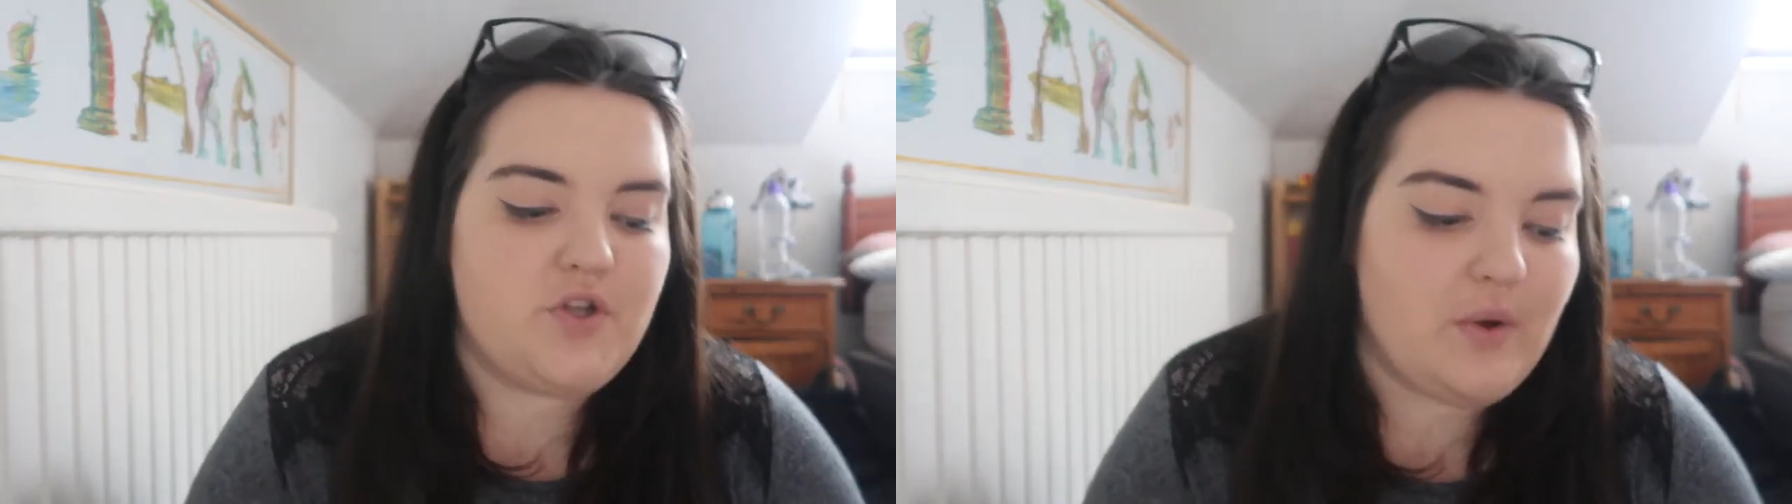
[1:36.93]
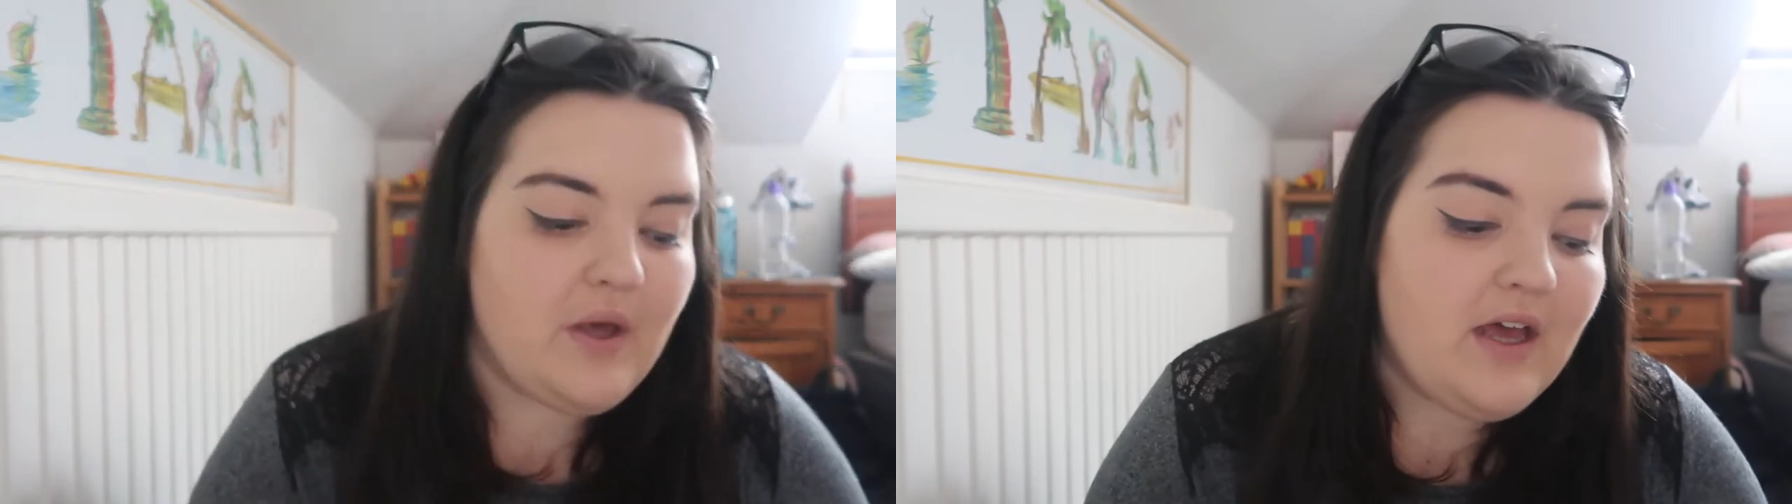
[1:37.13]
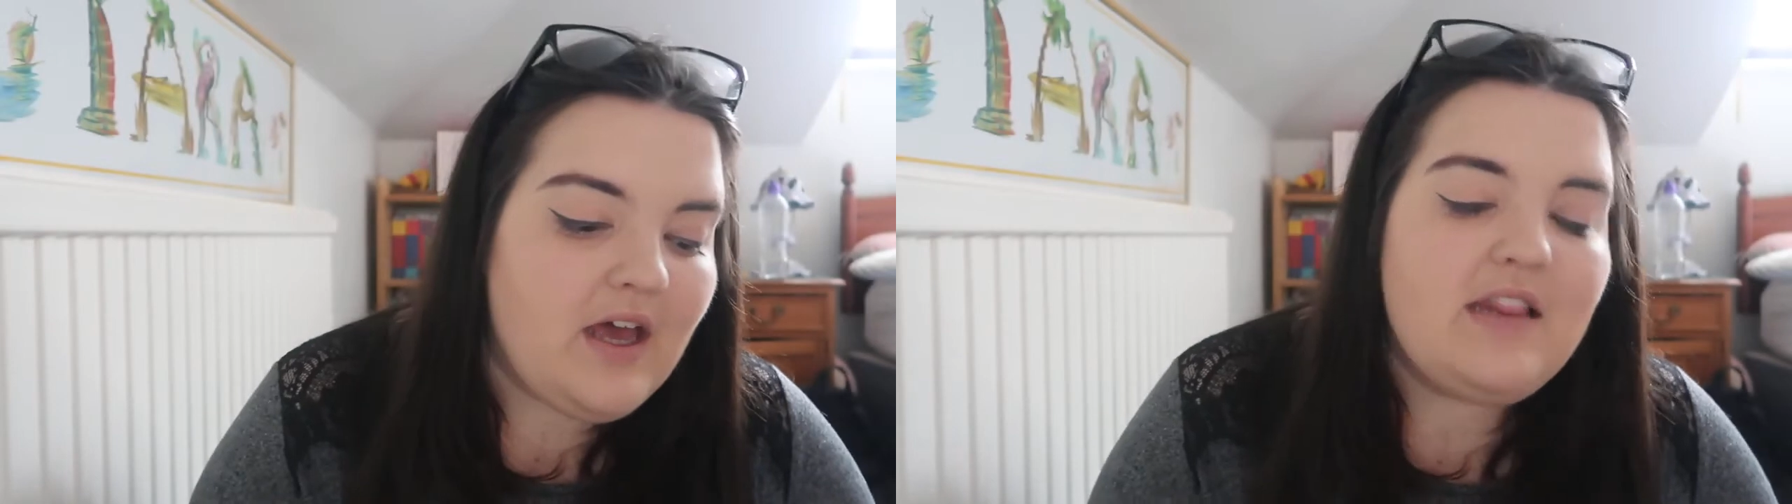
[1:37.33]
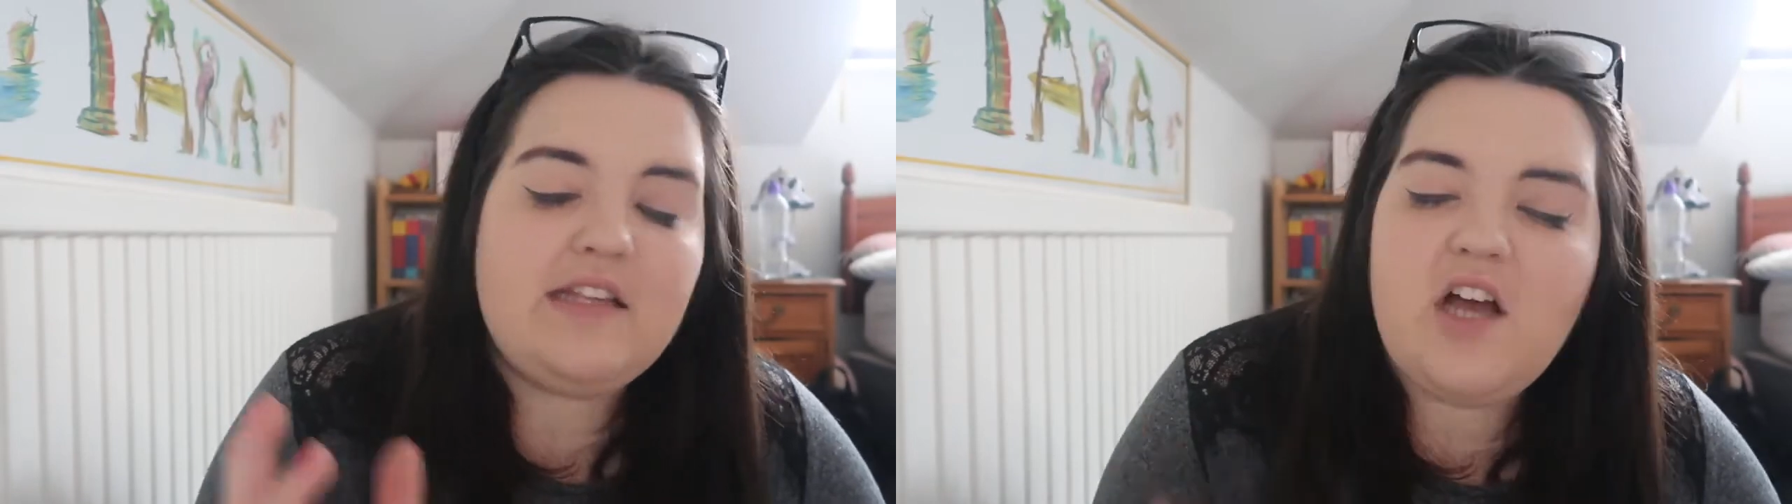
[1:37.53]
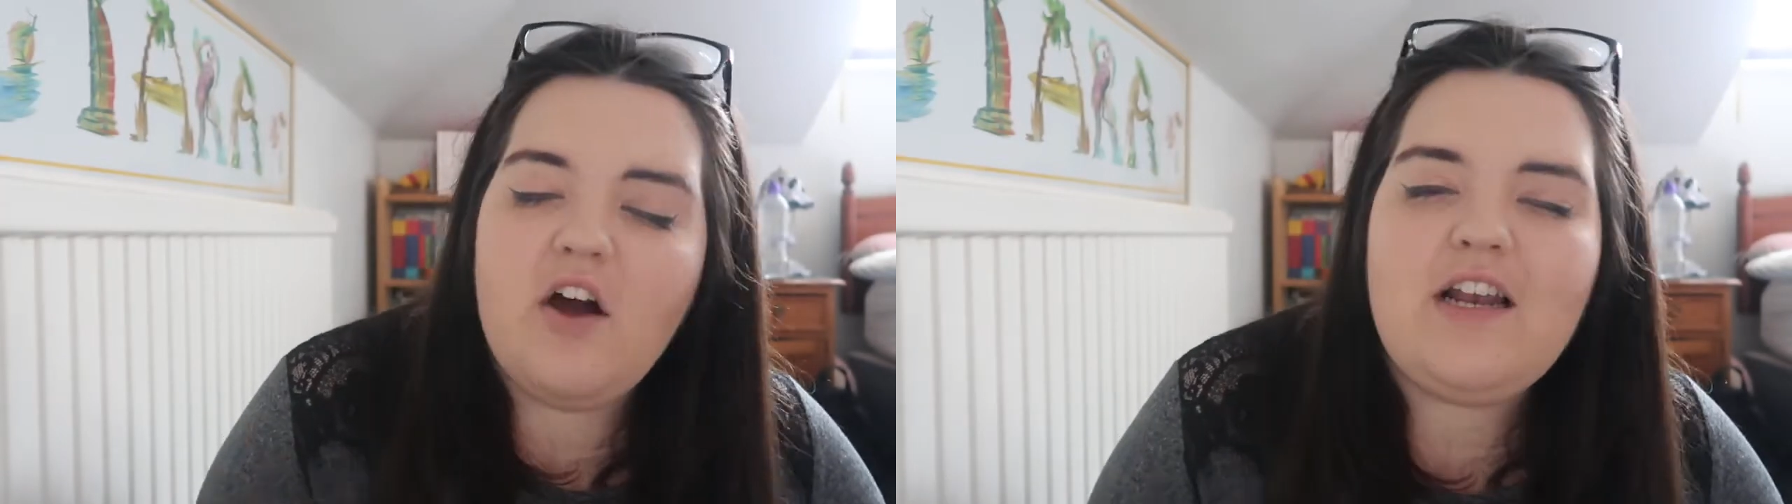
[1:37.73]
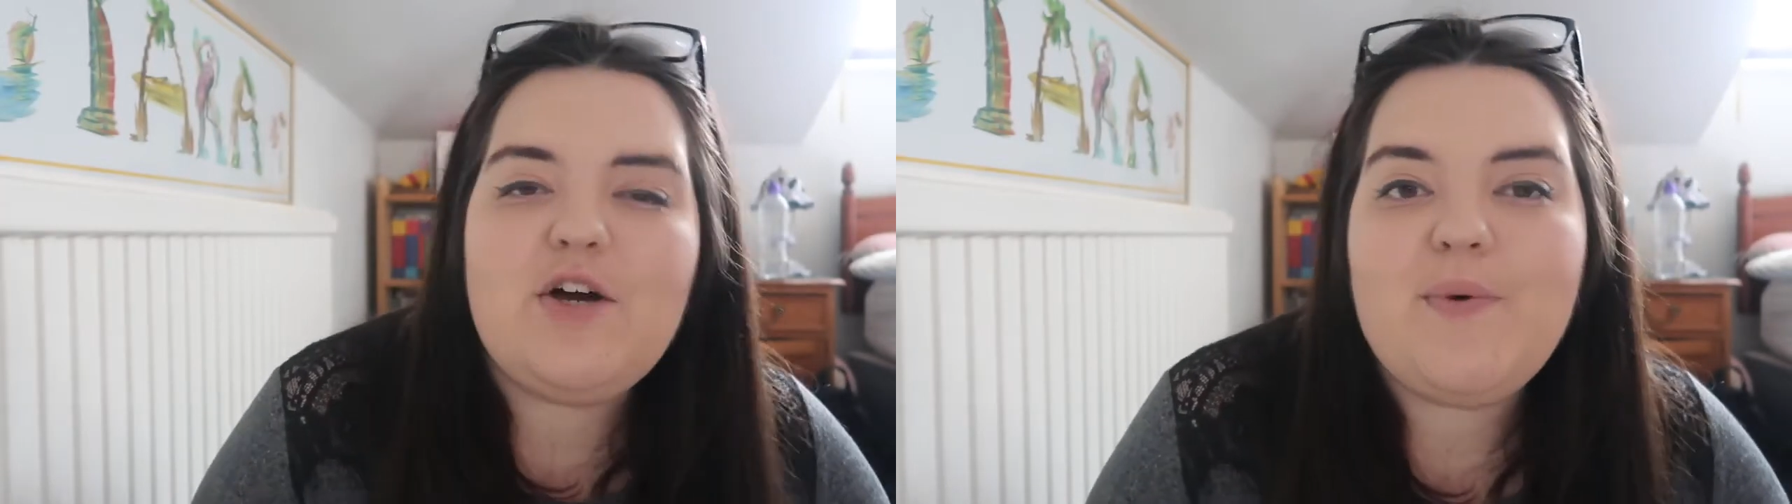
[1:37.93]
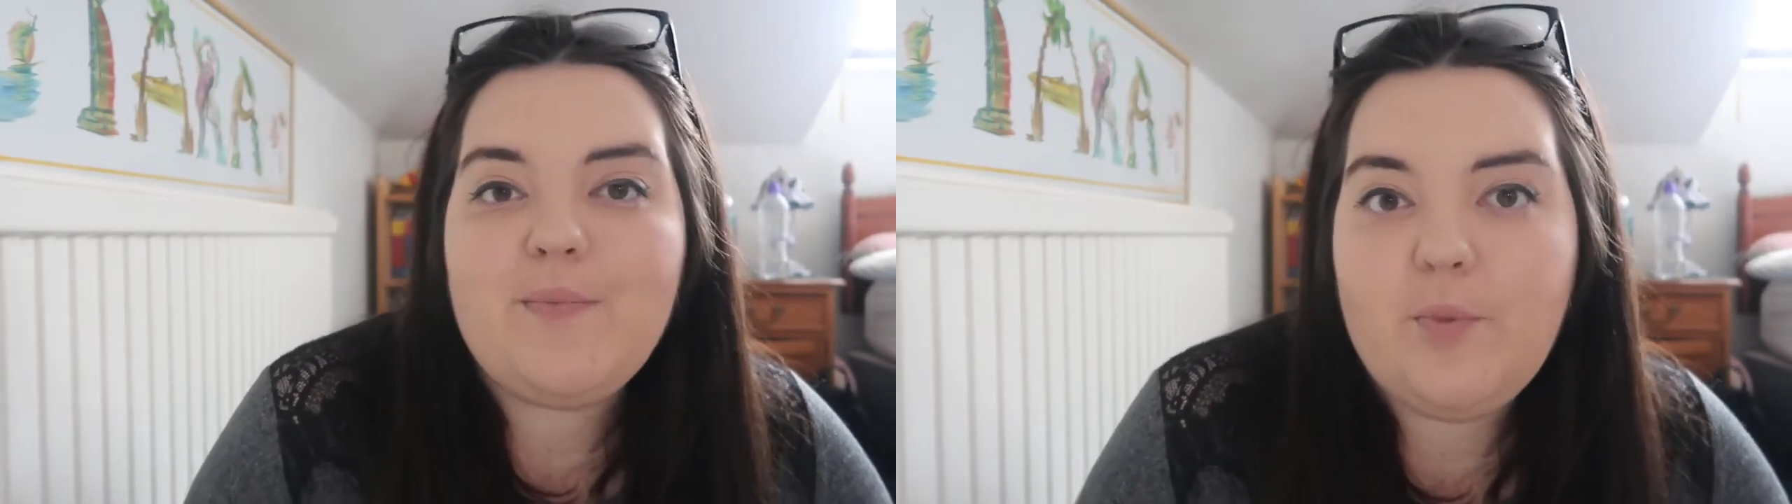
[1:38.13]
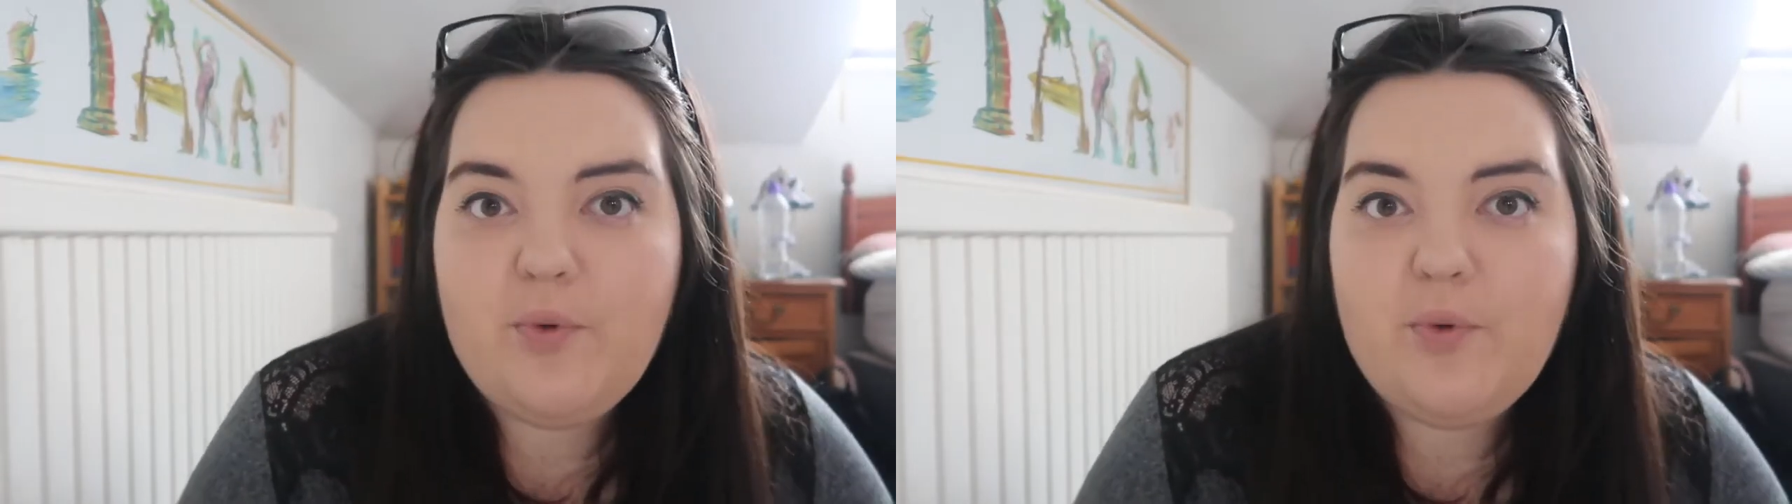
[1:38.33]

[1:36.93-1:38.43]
So these are a little bit more